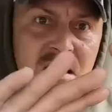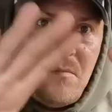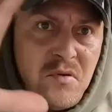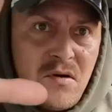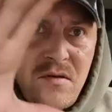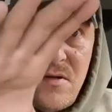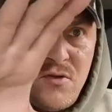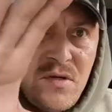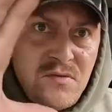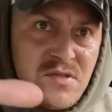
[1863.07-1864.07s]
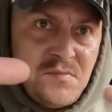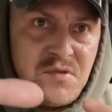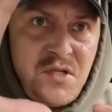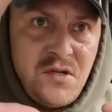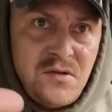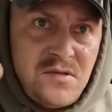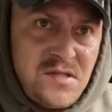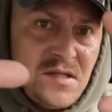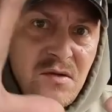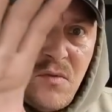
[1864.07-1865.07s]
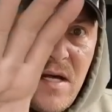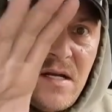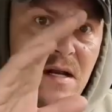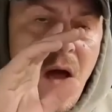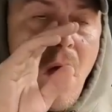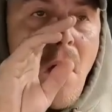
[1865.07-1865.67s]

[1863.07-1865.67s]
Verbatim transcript: and part of the trail was obscured, silhouetted.